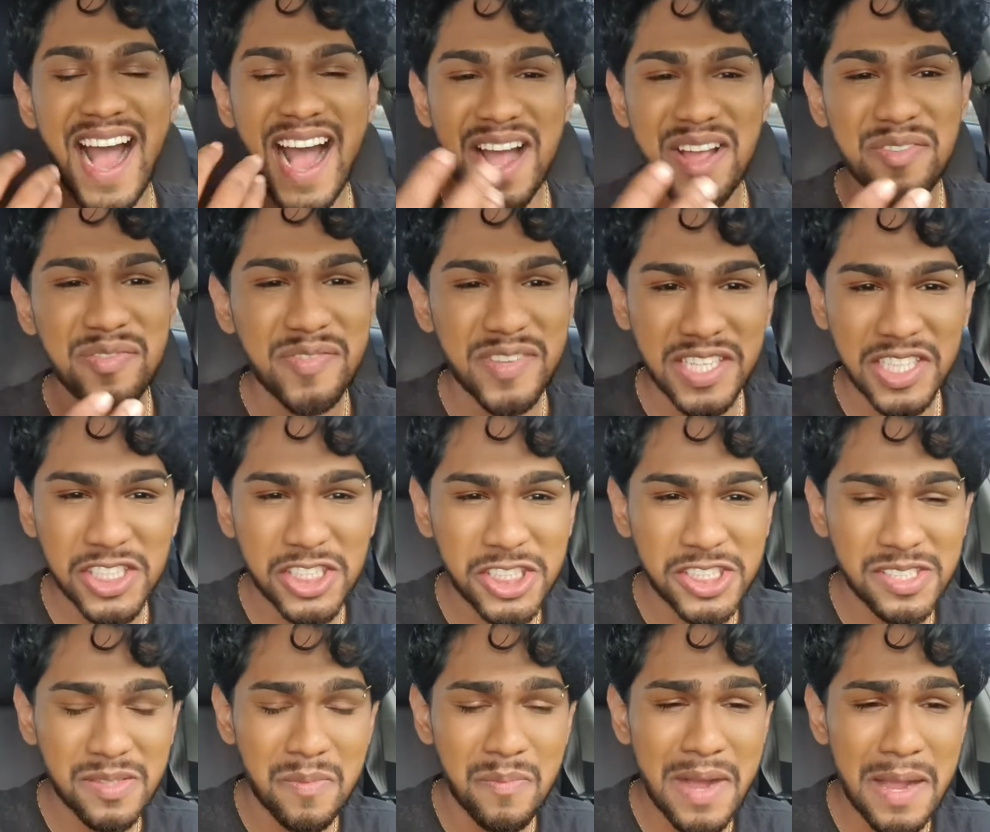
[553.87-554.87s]
I
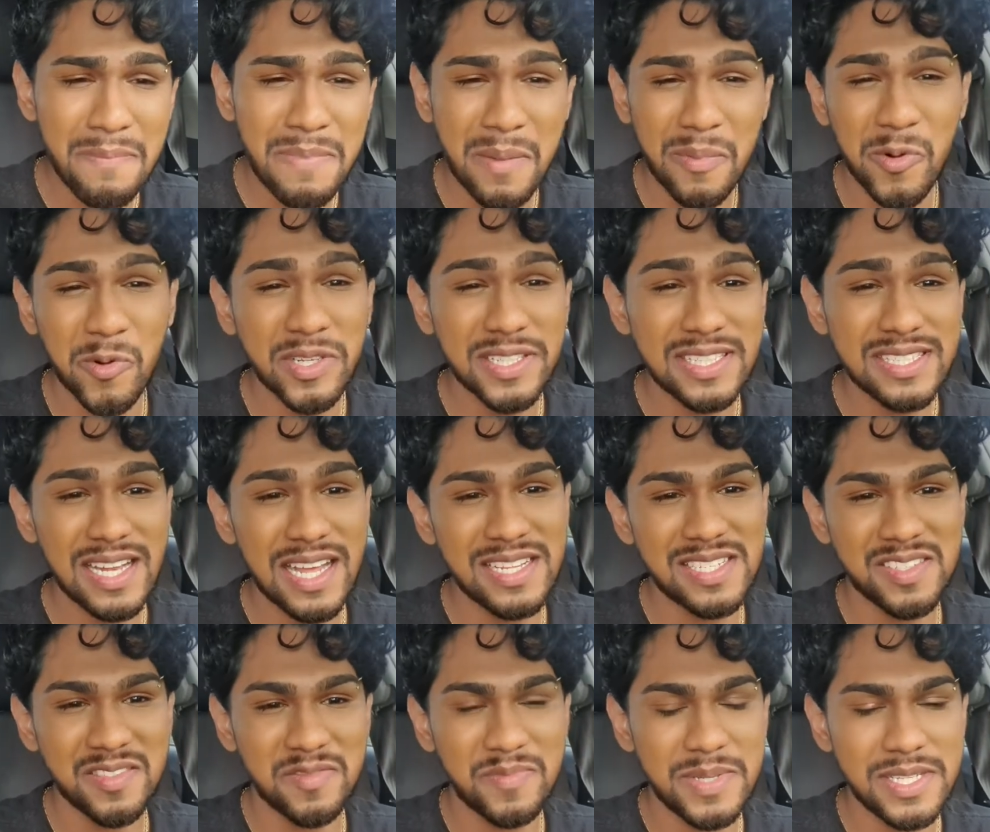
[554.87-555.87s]
finished my pepperoni
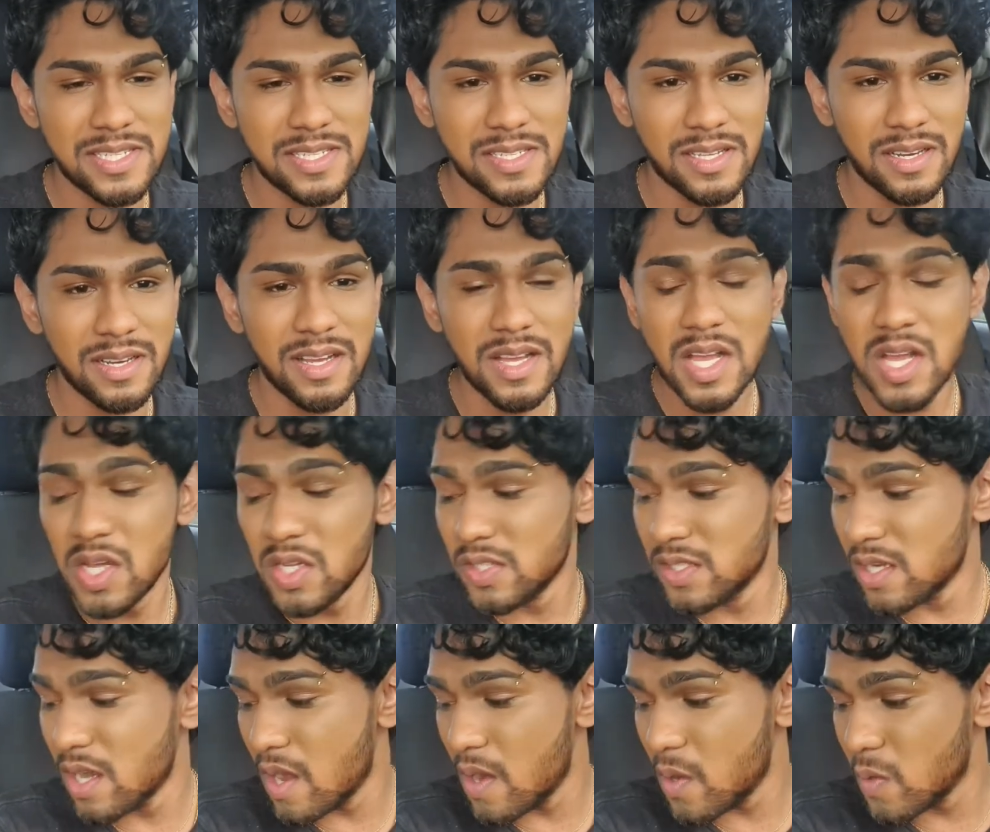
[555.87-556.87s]
slice of pizza.
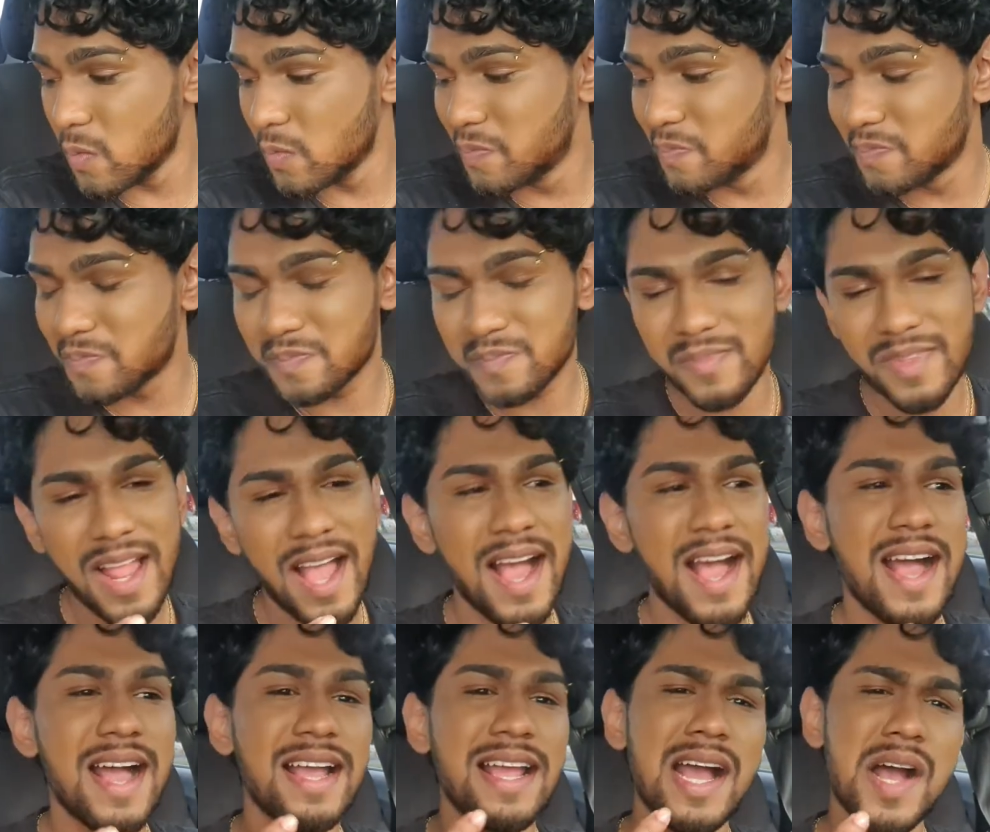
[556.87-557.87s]
Now,
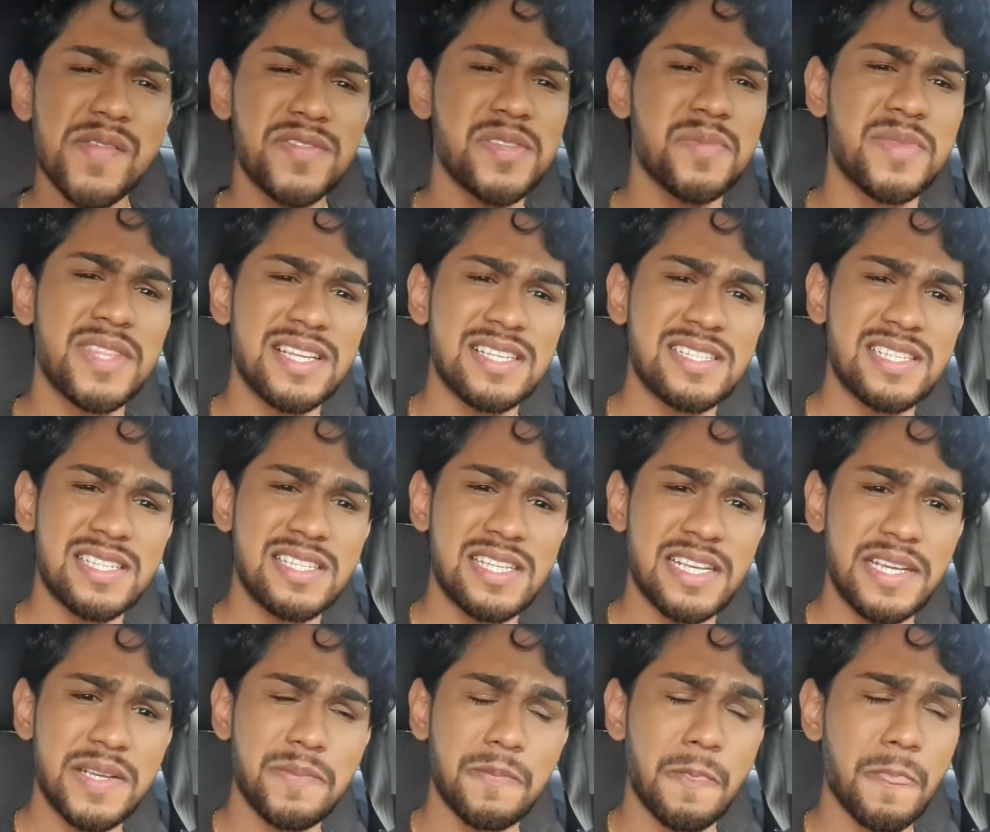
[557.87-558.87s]
I have some things to
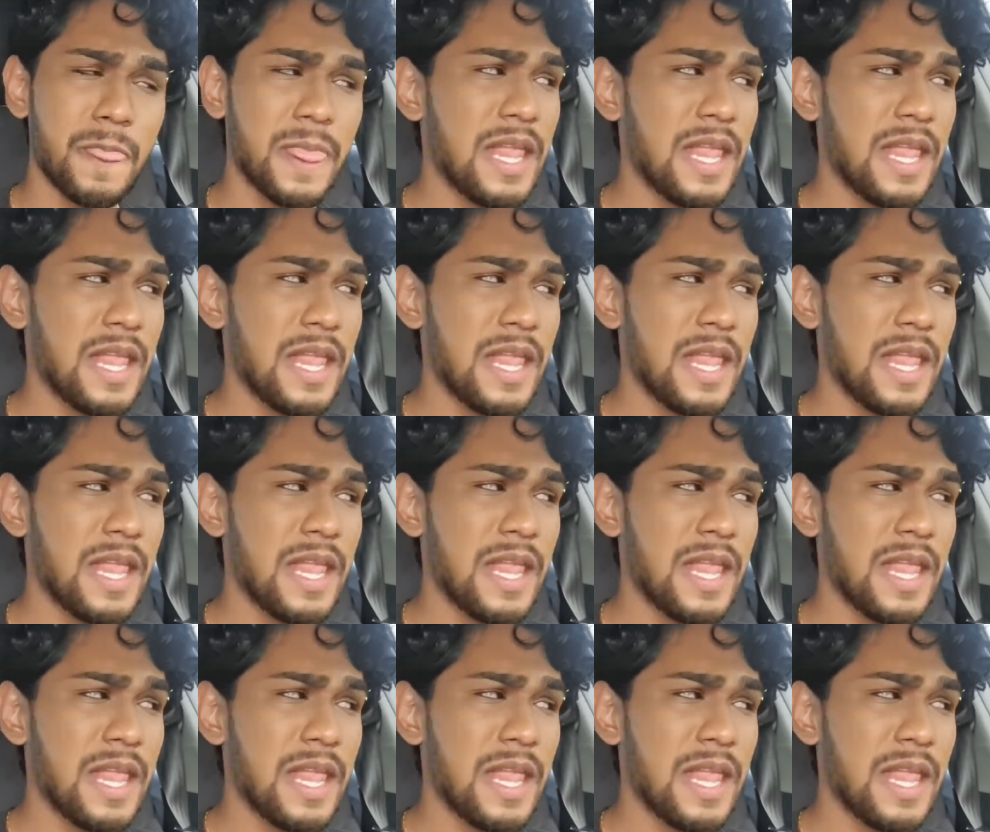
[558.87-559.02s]
say.